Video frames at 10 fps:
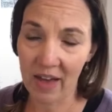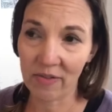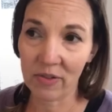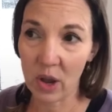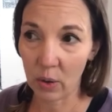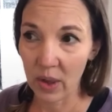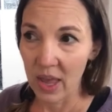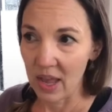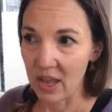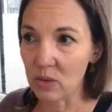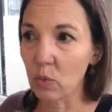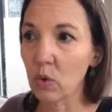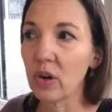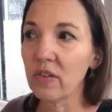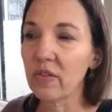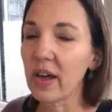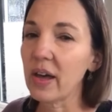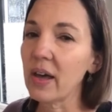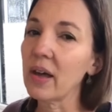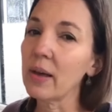No, it's more of
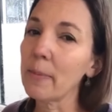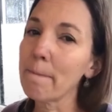a,